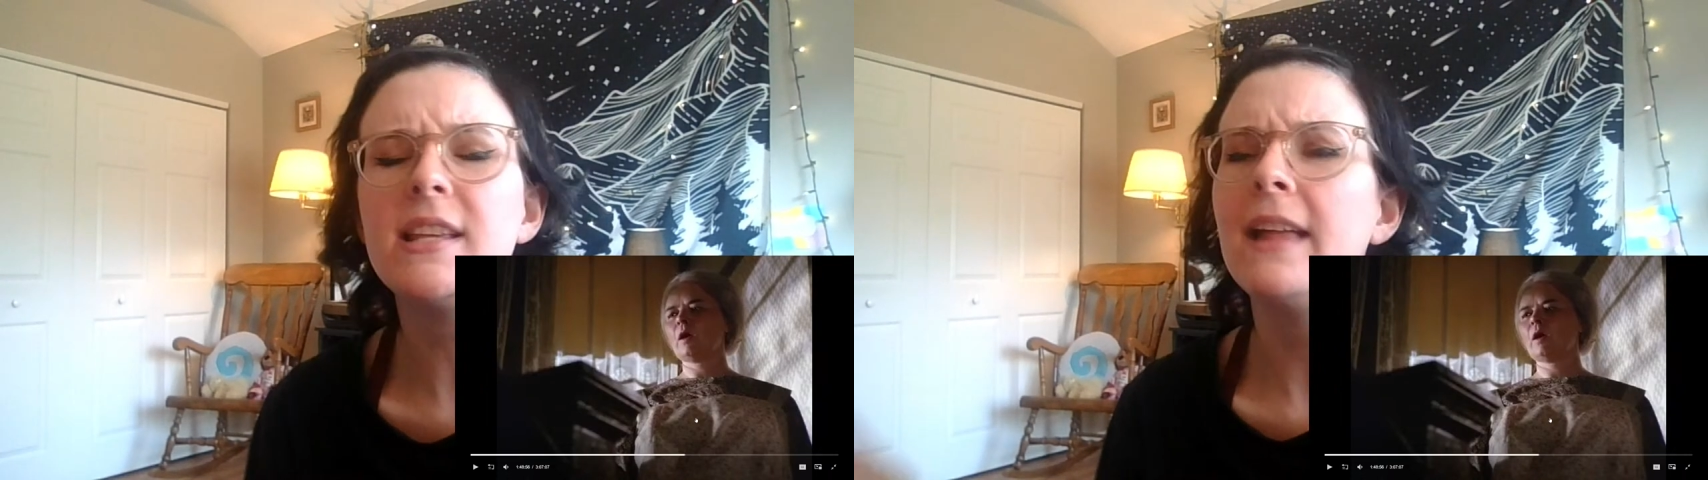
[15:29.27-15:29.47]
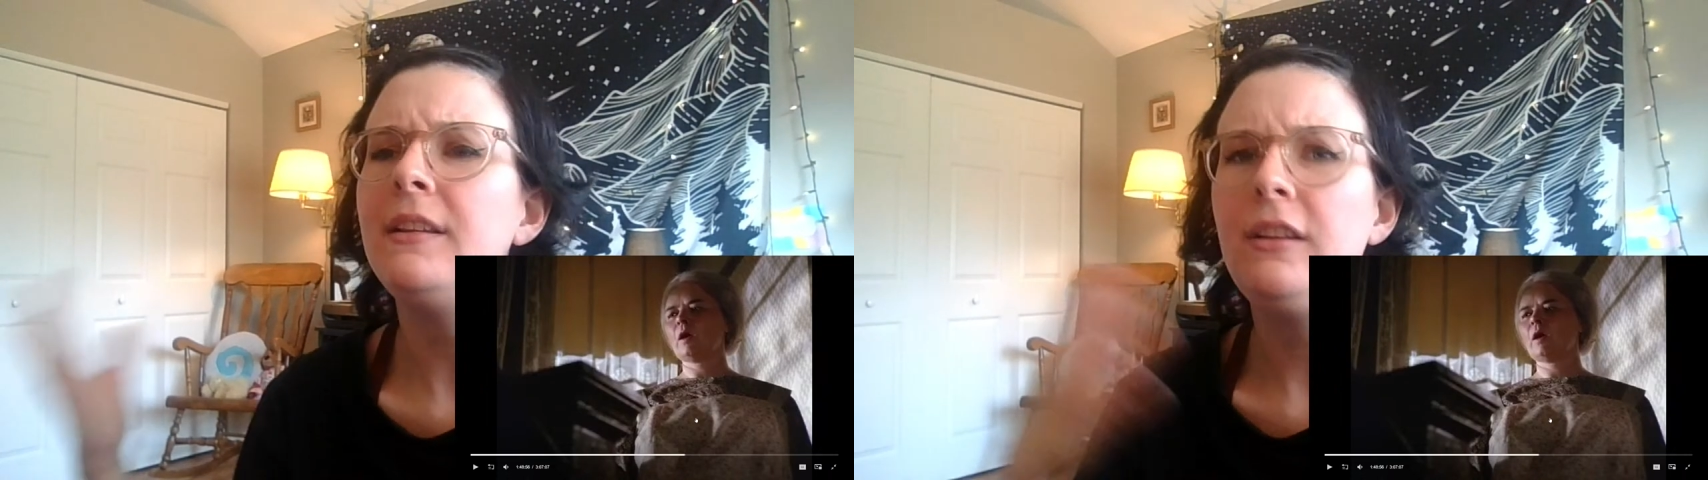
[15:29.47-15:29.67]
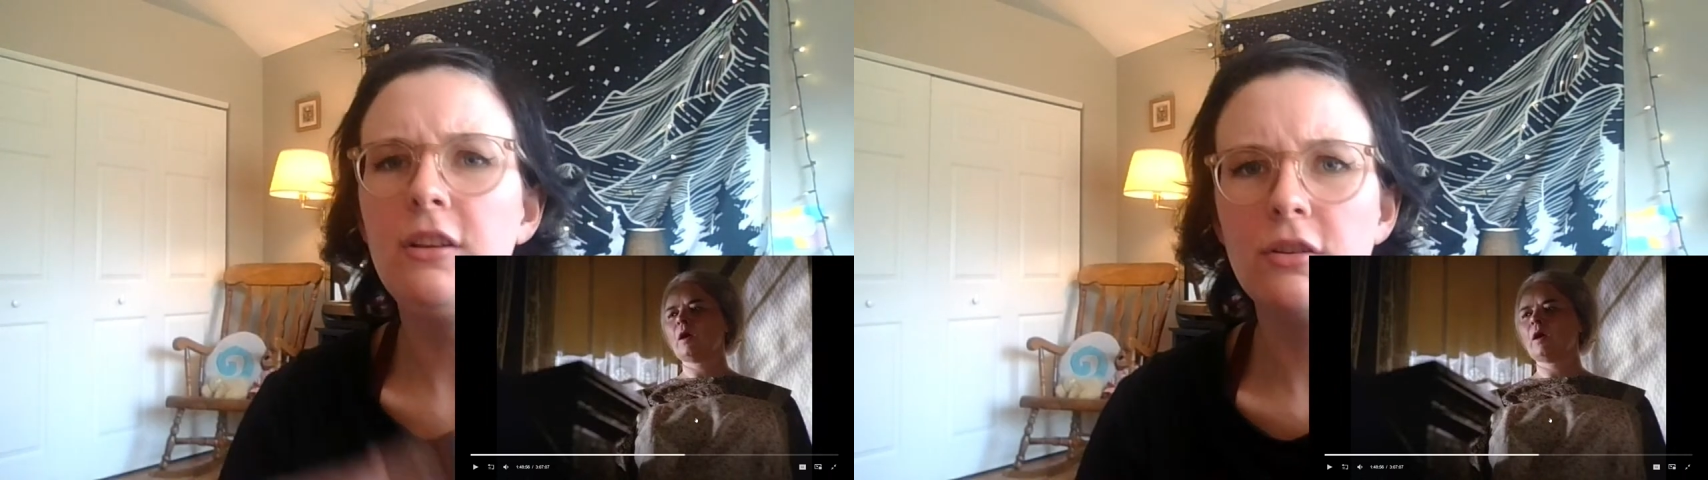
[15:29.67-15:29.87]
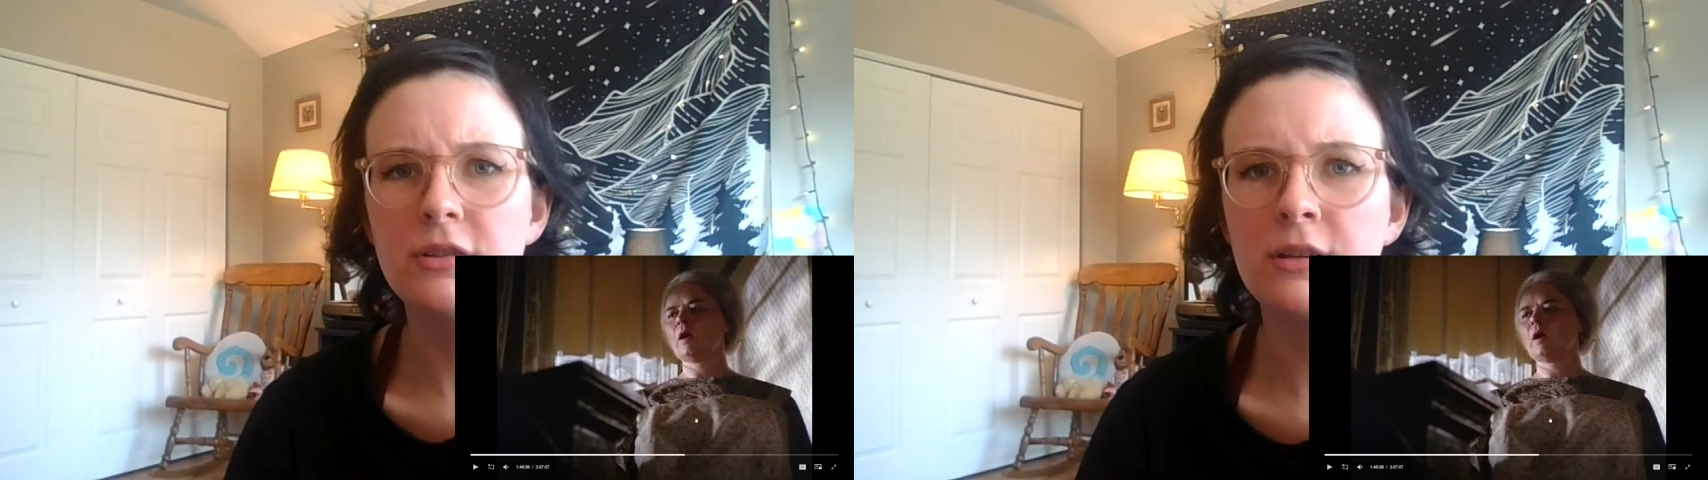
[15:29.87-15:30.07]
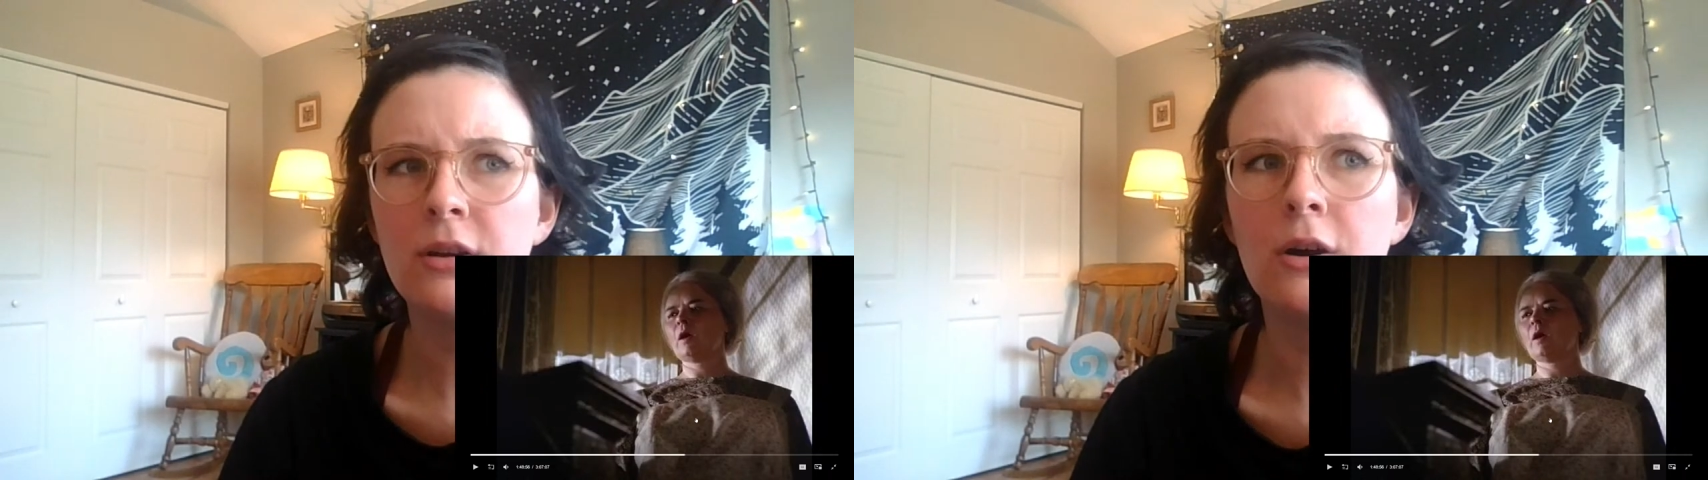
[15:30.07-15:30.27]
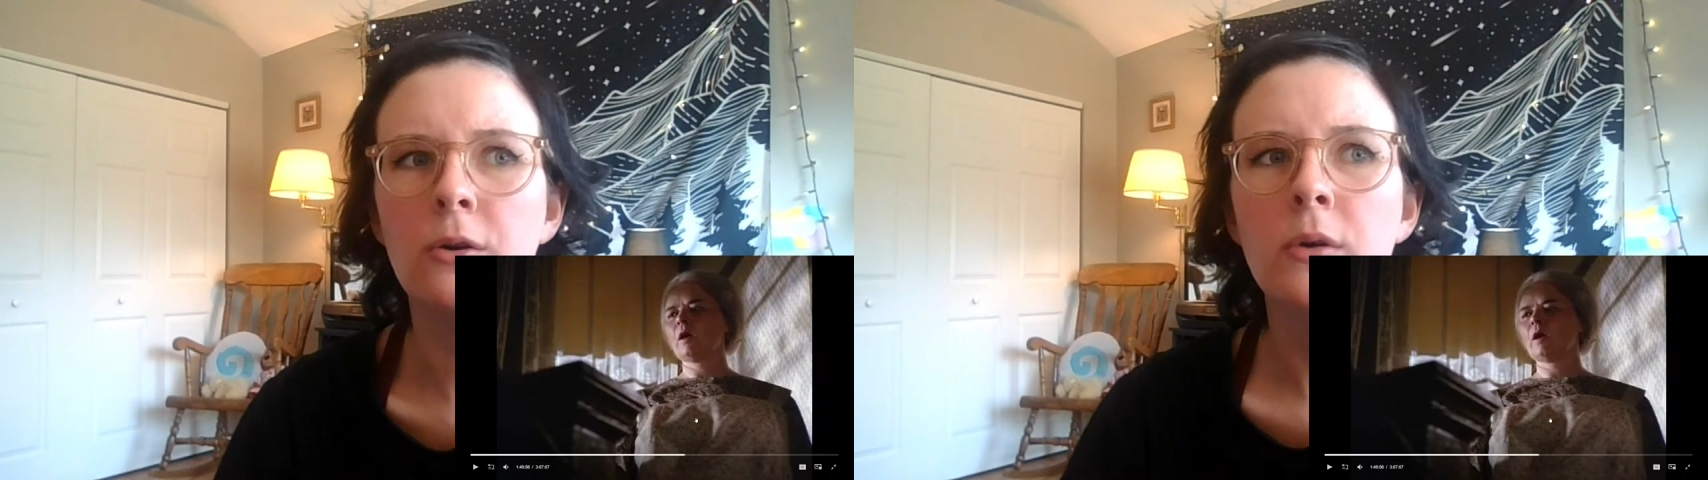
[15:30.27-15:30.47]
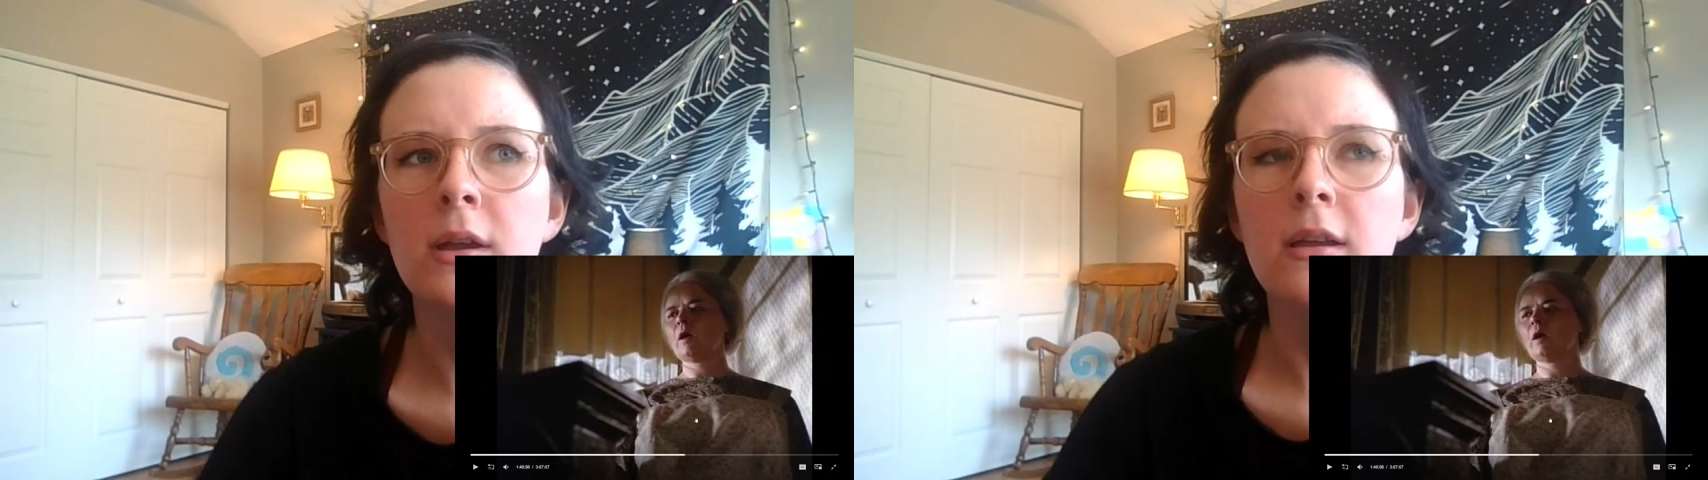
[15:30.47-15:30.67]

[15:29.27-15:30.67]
and years ago.